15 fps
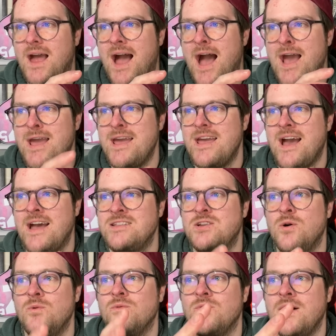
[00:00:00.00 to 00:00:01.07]
I
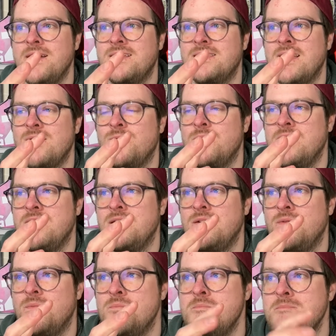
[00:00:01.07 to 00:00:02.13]
don't like that
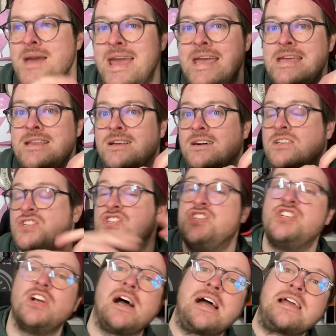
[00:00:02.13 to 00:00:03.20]
we made a
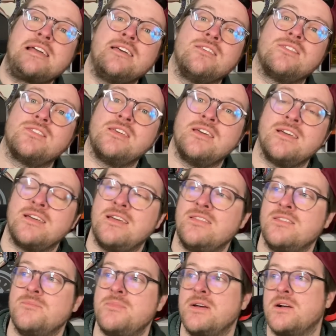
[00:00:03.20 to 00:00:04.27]
giant thing
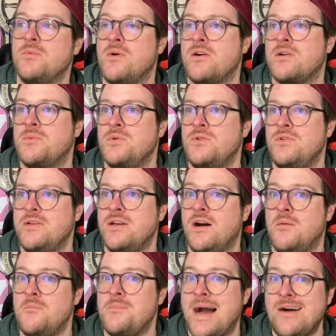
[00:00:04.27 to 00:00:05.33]
in the pickleball community
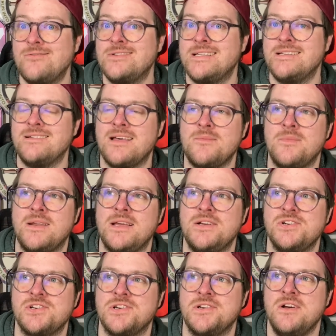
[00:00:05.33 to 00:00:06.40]
about
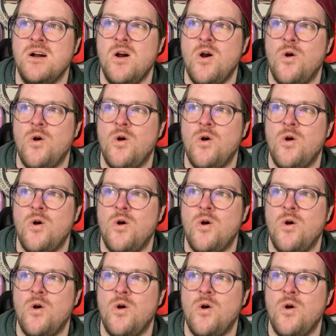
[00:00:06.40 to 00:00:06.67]
delamination